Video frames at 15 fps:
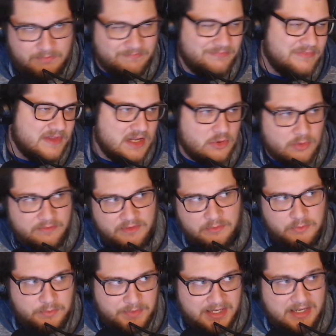equivalent
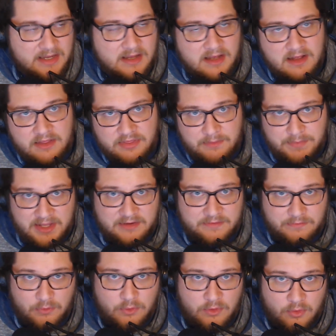would be the
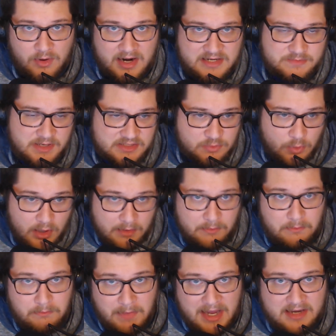PS4 or Xbox One
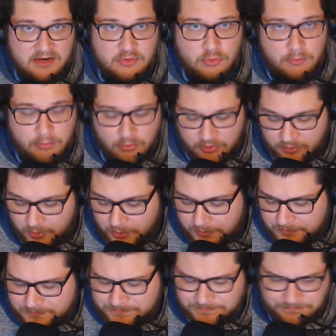made into a portable,
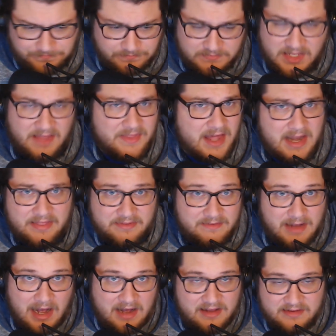and that
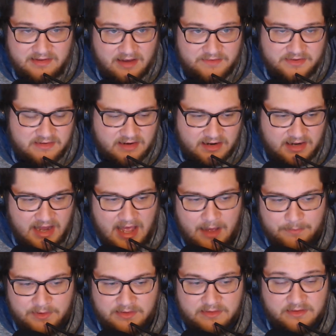is obviously not going to
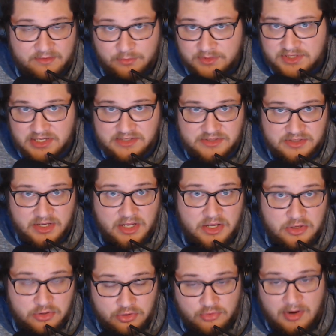happen. The Switch has
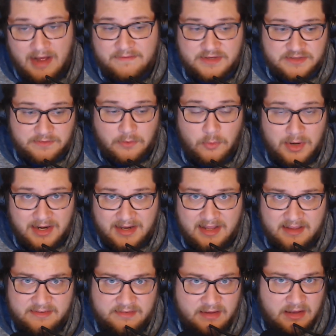good graphics for what it
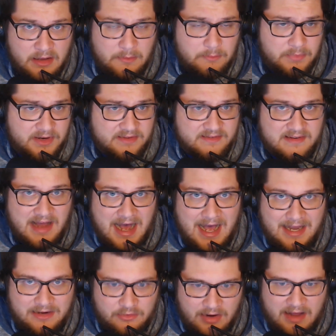is, but it's
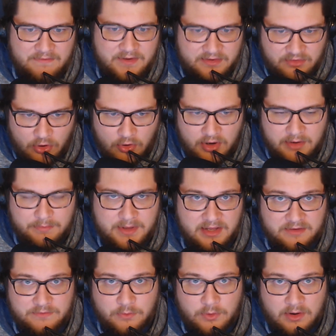not graphics on a
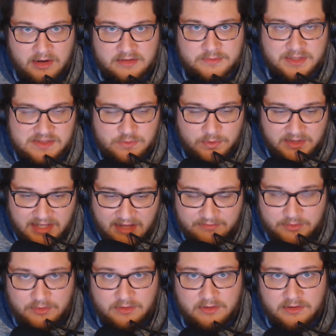PS4 or Xbox One
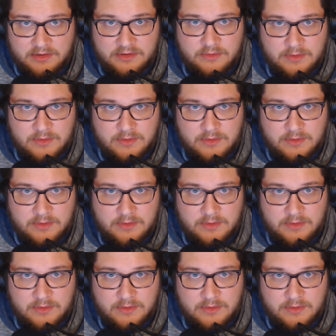level. You